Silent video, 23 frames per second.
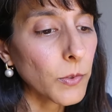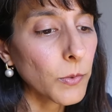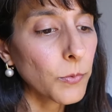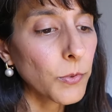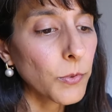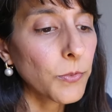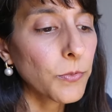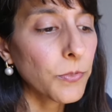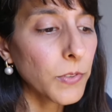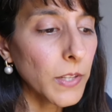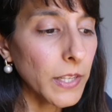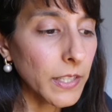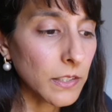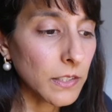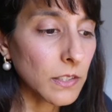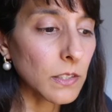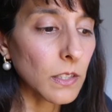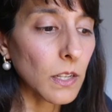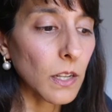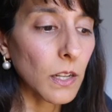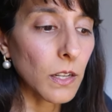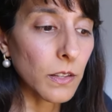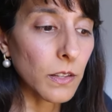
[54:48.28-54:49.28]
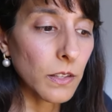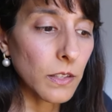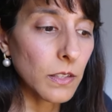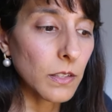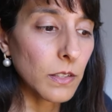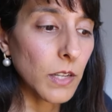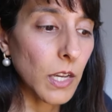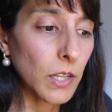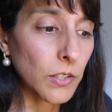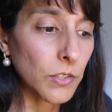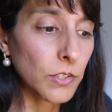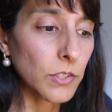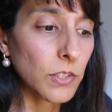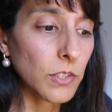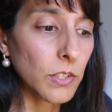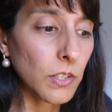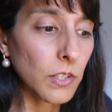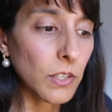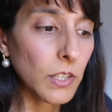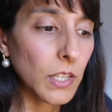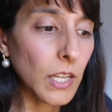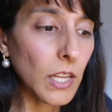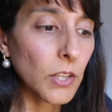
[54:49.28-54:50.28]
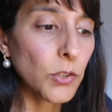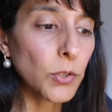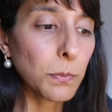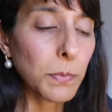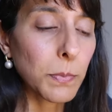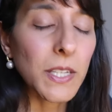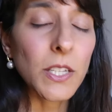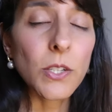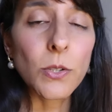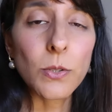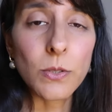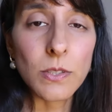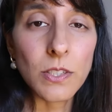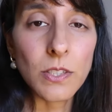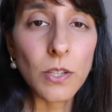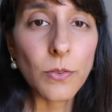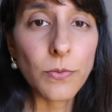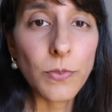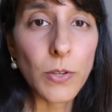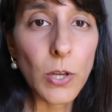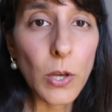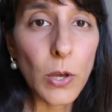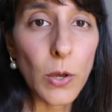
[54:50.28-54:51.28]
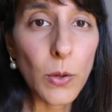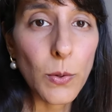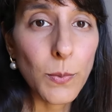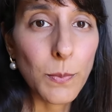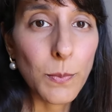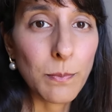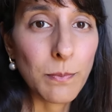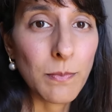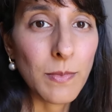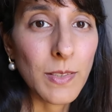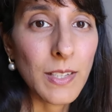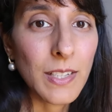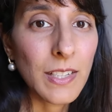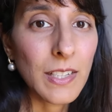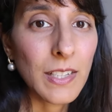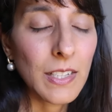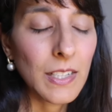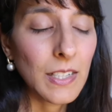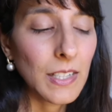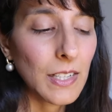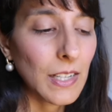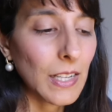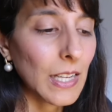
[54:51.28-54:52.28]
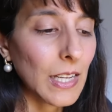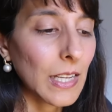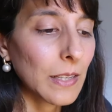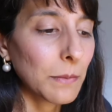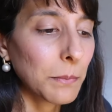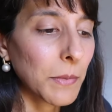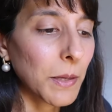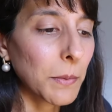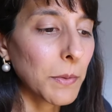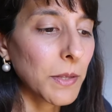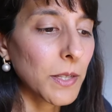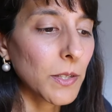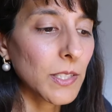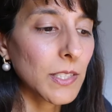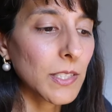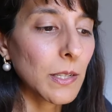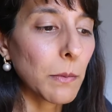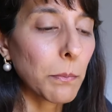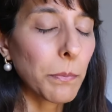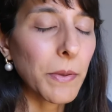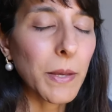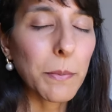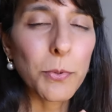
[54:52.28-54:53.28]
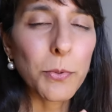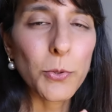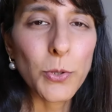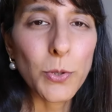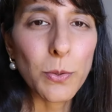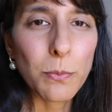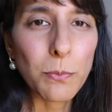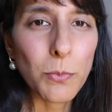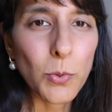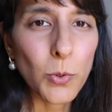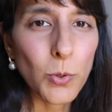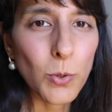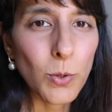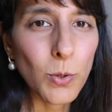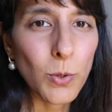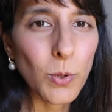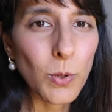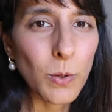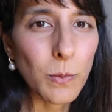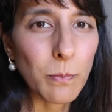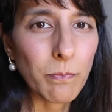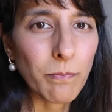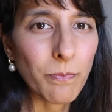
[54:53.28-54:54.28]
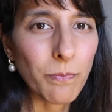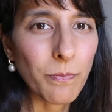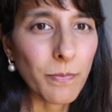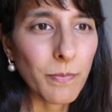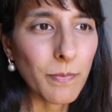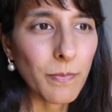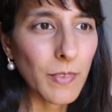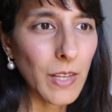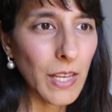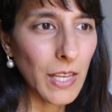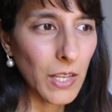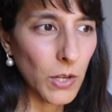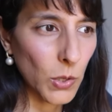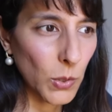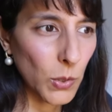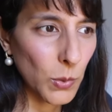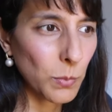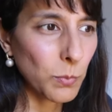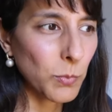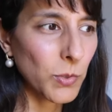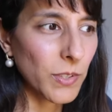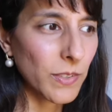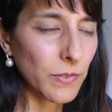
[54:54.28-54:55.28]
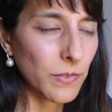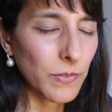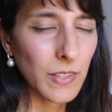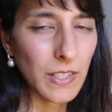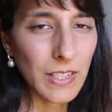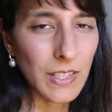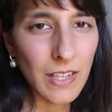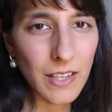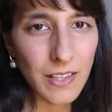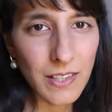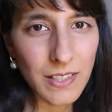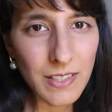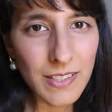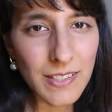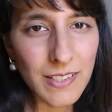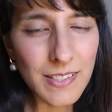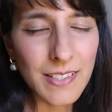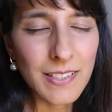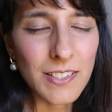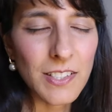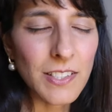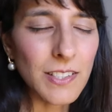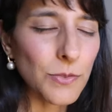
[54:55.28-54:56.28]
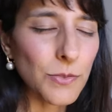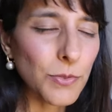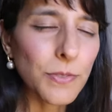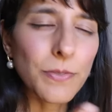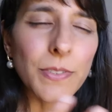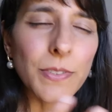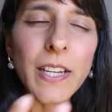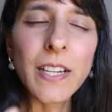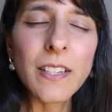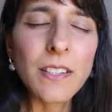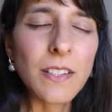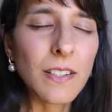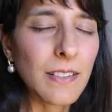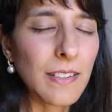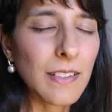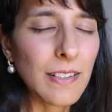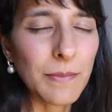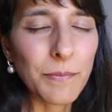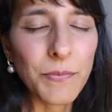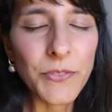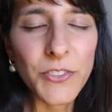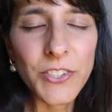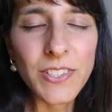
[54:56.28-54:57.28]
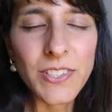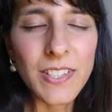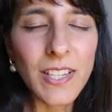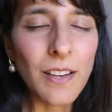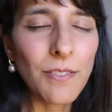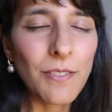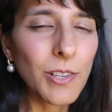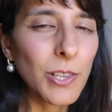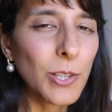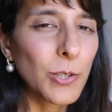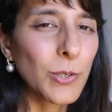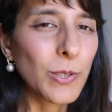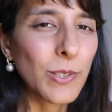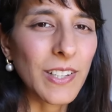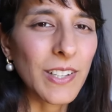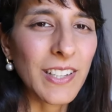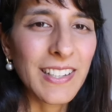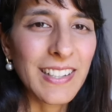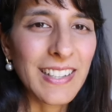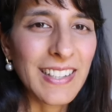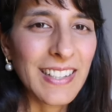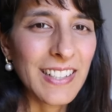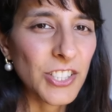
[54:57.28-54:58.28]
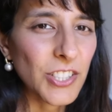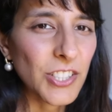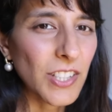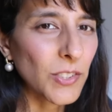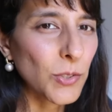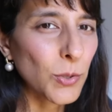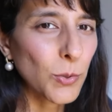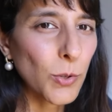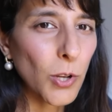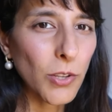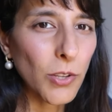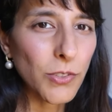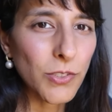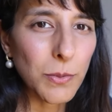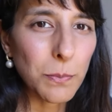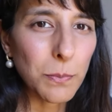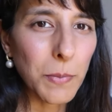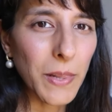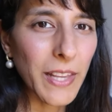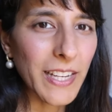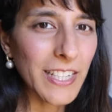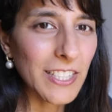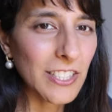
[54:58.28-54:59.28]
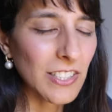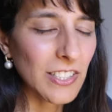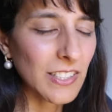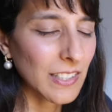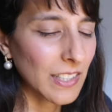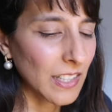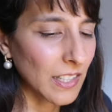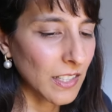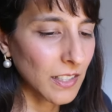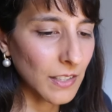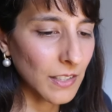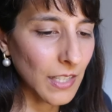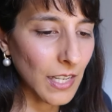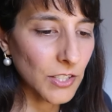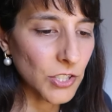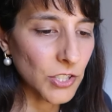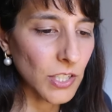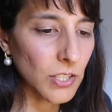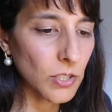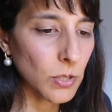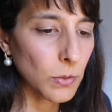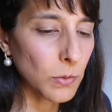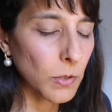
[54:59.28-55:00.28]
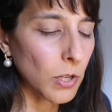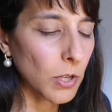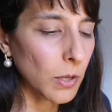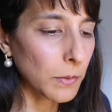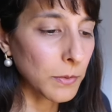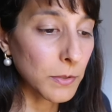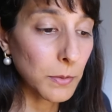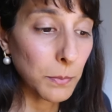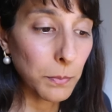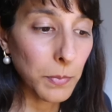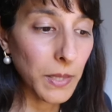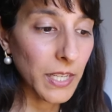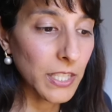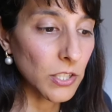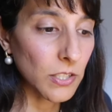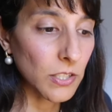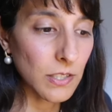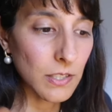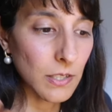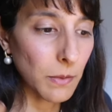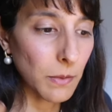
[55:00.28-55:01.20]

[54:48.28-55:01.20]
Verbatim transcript: reflect on, can you be yourself at home? And maybe there are some people you're more at home with than others, and just reflect on it. Just have a look. Gentle contemplation, and in that gentle contemplation